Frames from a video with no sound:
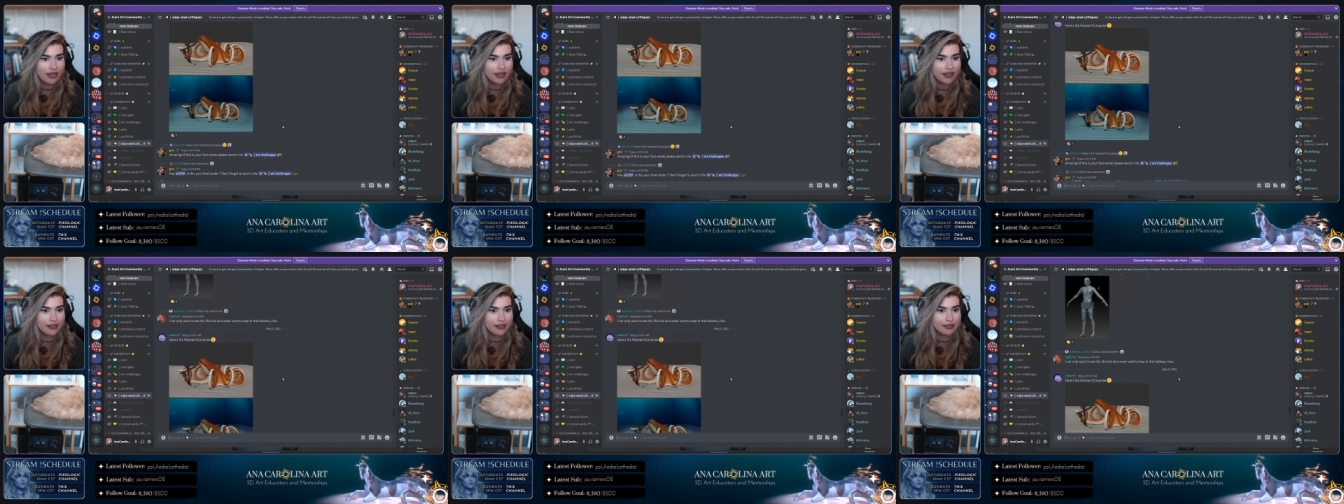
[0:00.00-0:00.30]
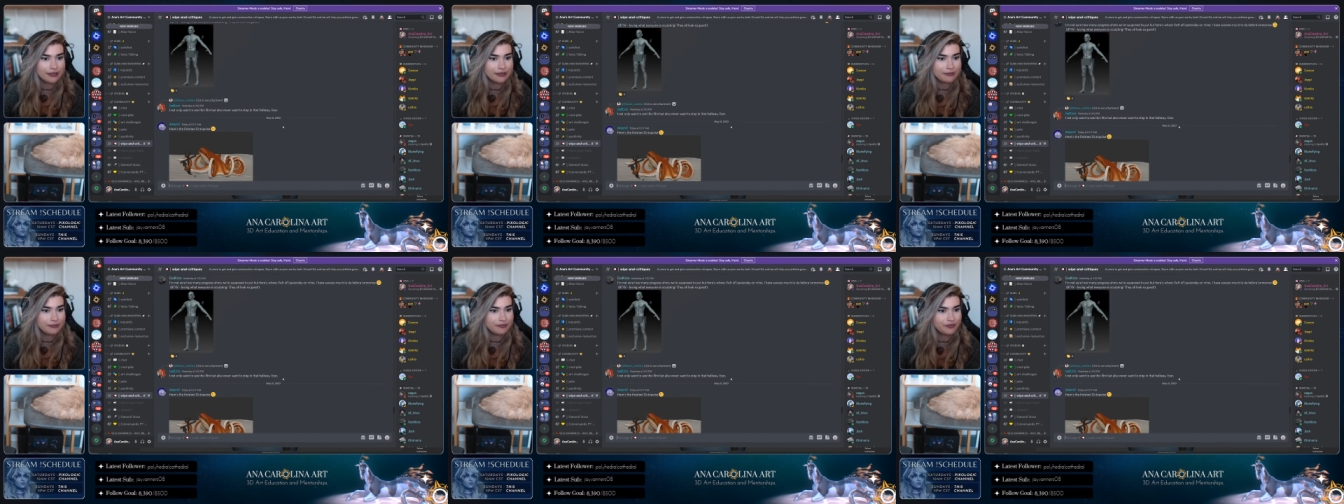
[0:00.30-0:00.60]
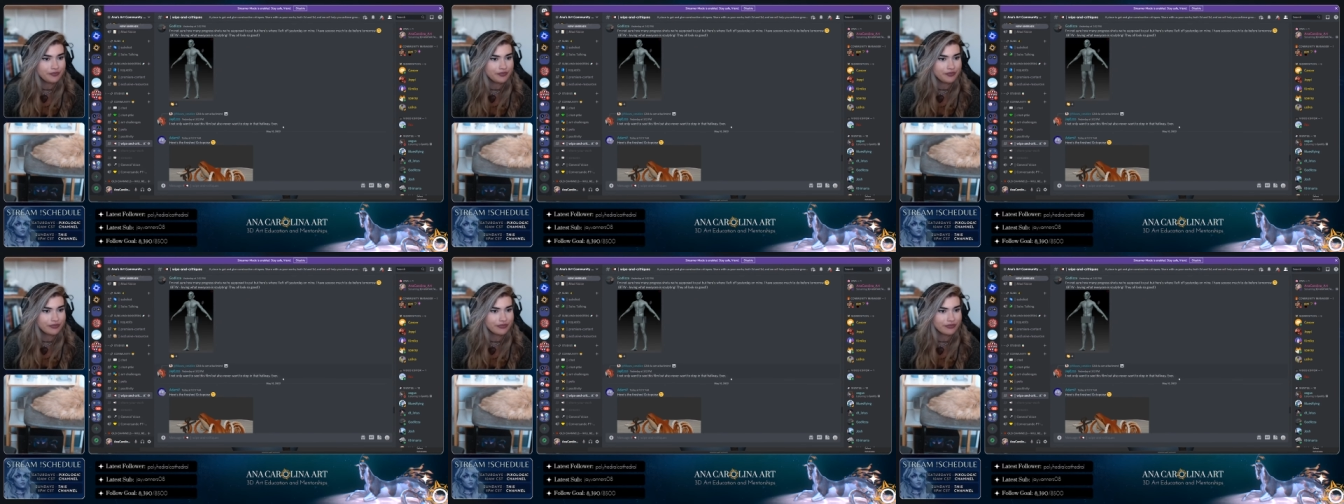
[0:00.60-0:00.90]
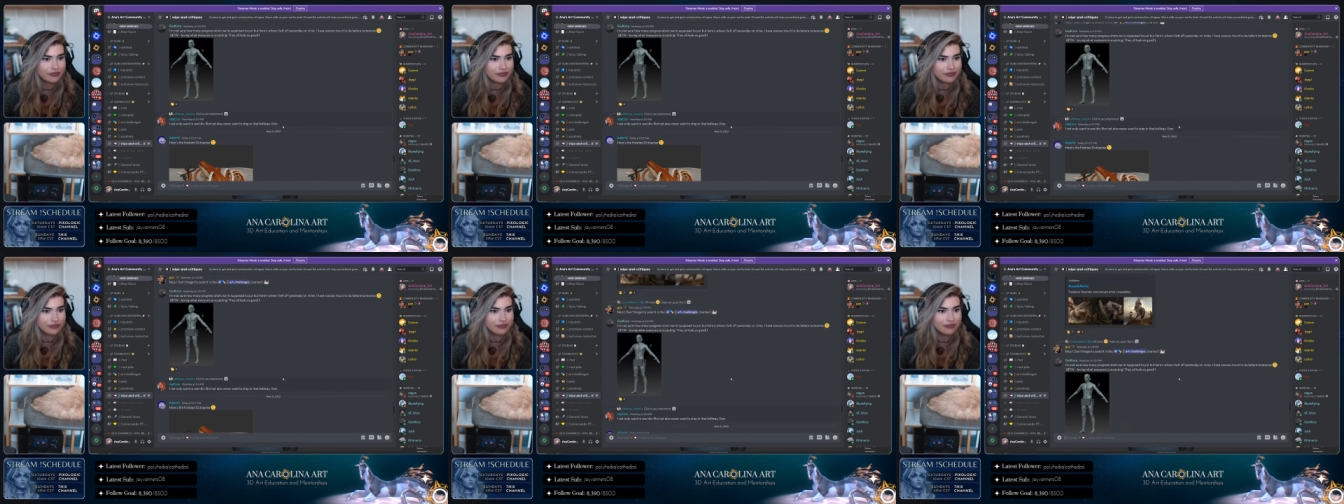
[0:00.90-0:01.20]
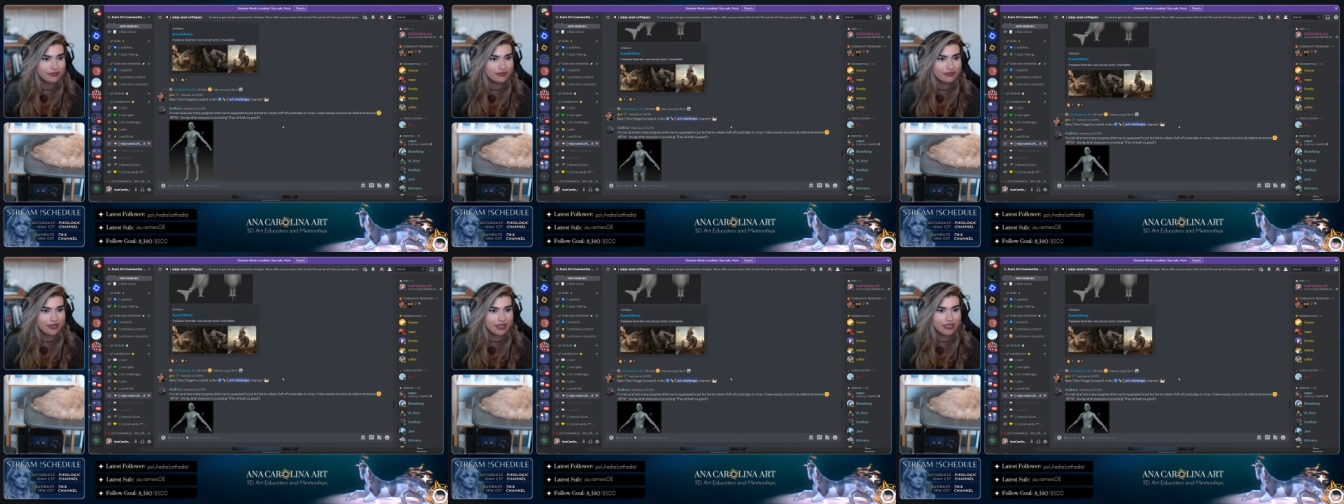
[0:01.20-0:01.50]
Um,
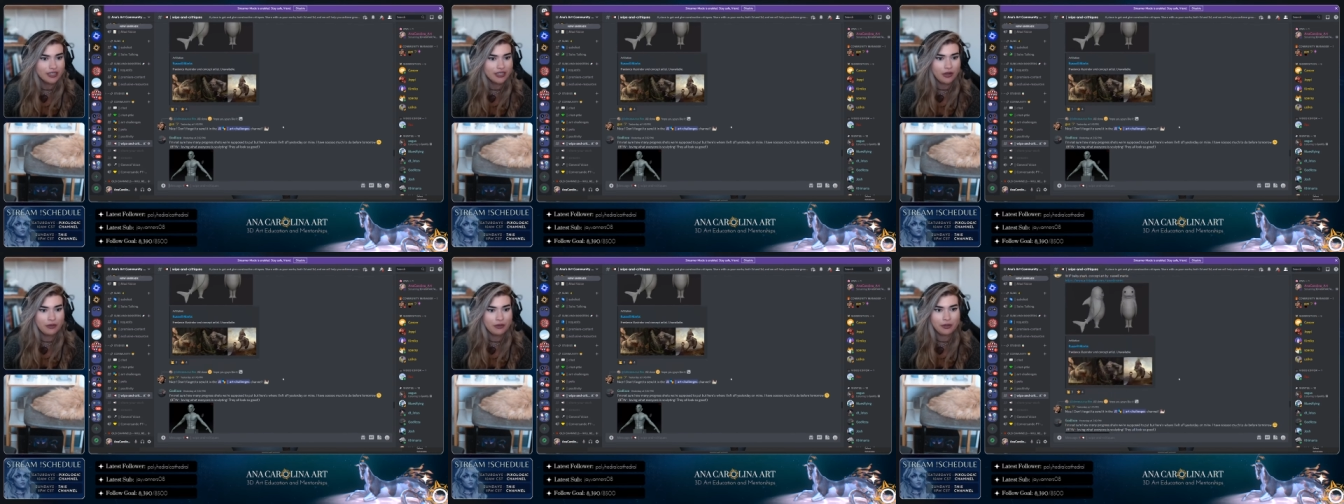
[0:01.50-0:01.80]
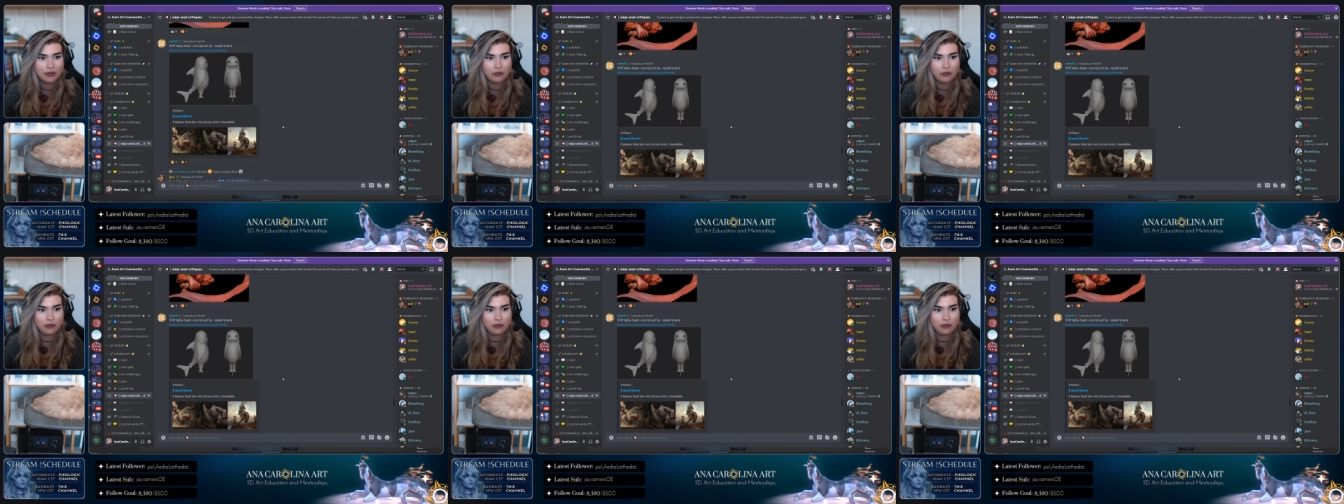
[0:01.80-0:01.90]
you know,